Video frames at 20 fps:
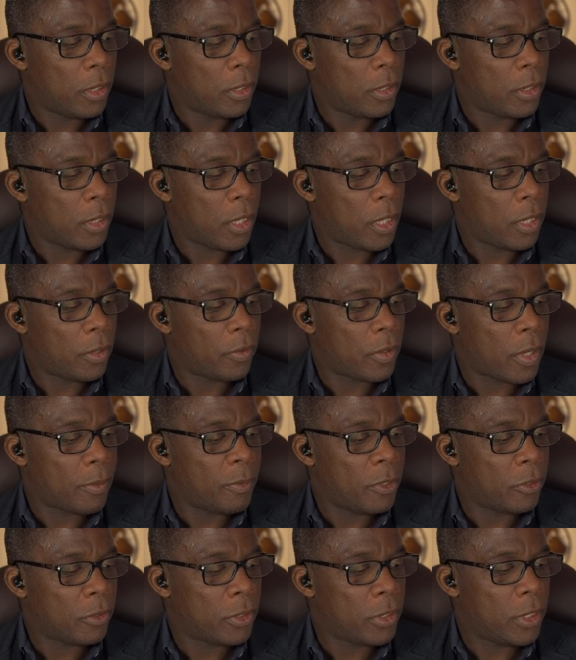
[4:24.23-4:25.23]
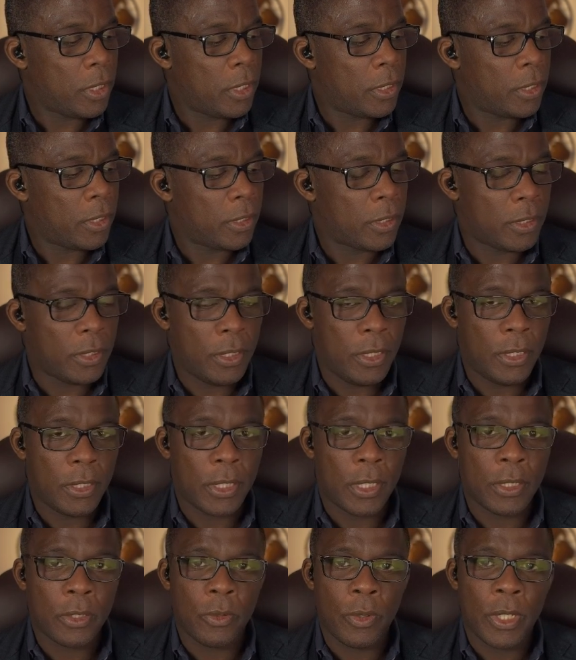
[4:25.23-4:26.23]
diagram, you'll see that
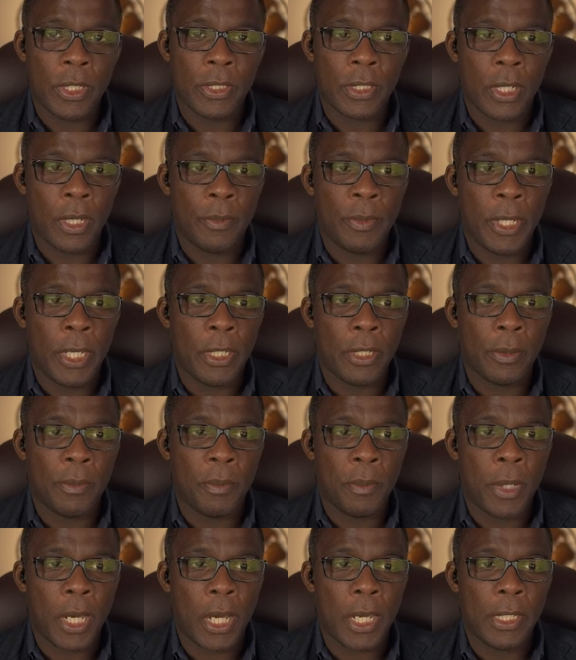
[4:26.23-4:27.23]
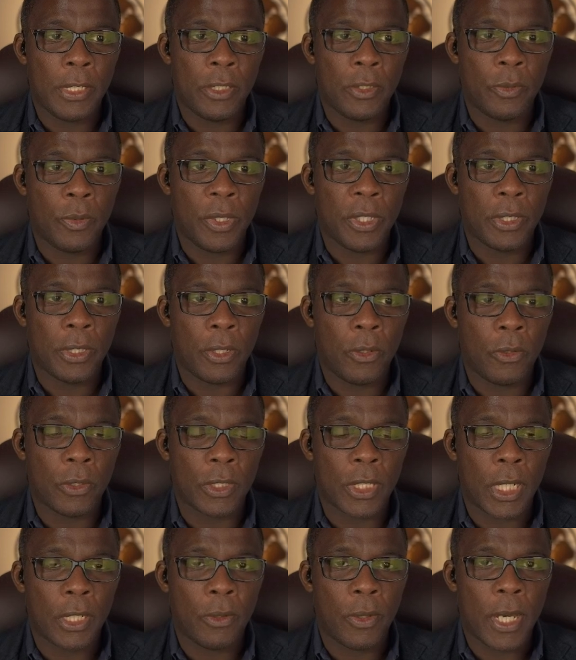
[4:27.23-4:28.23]
acetyl coenzyme A combines with
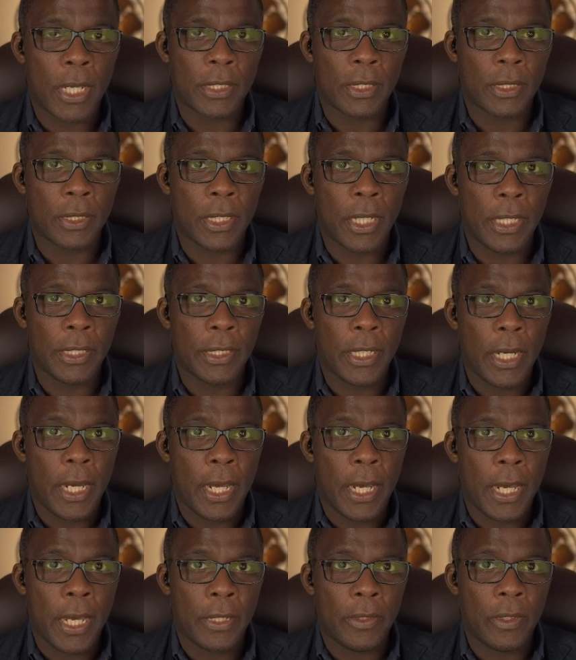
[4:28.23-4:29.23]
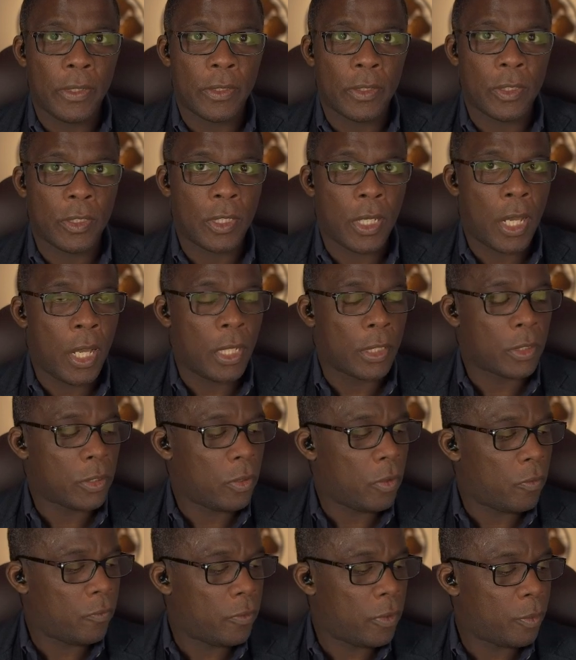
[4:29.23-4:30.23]
oxaloacetate at the start
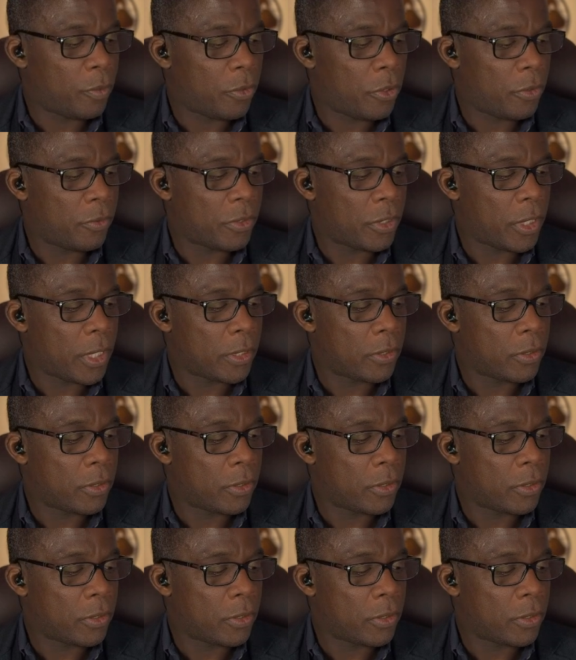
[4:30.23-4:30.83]
of the process.